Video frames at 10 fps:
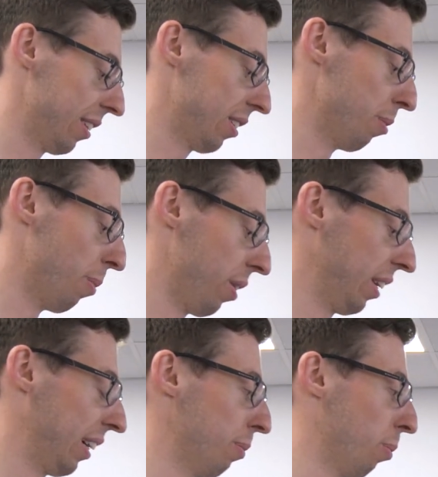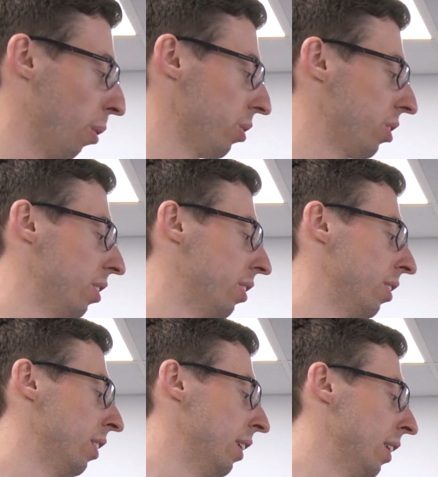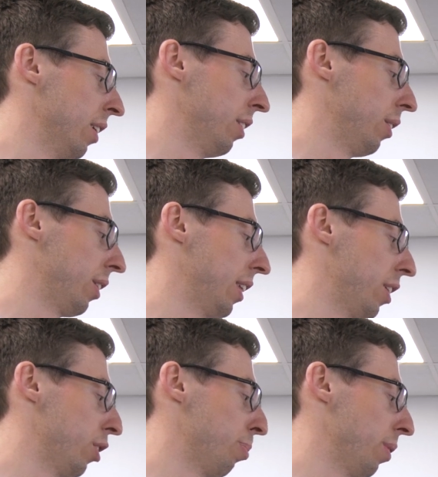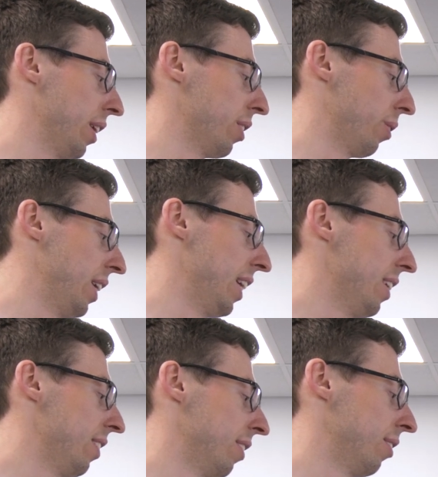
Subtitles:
So my thinking was, you can then just put this on here.